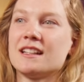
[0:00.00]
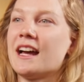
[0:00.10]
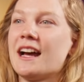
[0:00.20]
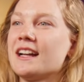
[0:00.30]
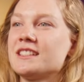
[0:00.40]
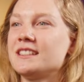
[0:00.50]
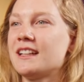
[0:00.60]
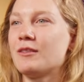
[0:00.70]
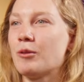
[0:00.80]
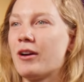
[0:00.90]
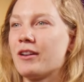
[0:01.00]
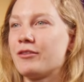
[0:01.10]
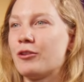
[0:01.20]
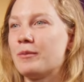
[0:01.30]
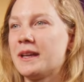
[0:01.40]
that actually didn't work
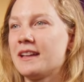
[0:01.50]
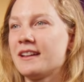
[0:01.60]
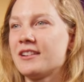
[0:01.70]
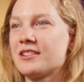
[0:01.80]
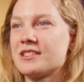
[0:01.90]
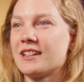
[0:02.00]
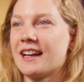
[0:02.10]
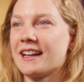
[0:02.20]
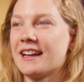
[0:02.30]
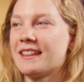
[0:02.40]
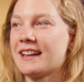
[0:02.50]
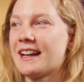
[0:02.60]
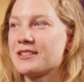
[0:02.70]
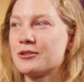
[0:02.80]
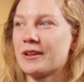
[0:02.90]
for me, you know, so like I think
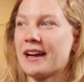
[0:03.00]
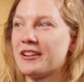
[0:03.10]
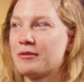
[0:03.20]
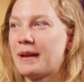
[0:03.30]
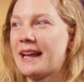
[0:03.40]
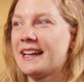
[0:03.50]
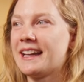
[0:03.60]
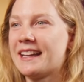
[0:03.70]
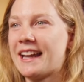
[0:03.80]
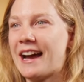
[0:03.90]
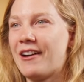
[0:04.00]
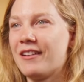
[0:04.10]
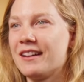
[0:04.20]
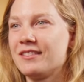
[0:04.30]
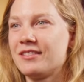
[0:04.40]
that's all kind of played into how
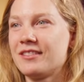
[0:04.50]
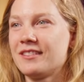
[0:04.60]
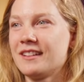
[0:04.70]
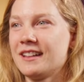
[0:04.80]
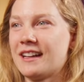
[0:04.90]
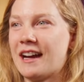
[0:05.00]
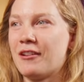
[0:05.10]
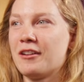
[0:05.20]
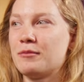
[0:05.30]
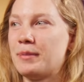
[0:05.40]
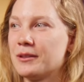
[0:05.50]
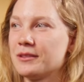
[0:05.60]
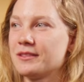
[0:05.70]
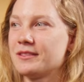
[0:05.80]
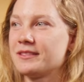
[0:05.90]
I've
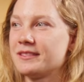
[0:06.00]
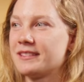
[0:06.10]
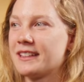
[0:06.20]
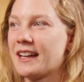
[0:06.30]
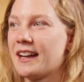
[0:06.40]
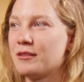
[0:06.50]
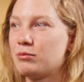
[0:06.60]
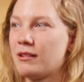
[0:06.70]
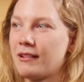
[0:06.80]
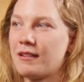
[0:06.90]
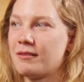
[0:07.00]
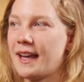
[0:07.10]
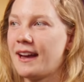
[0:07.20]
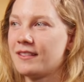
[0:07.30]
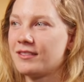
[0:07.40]
built the kind of program we
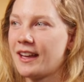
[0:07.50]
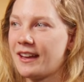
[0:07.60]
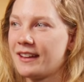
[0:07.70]
have.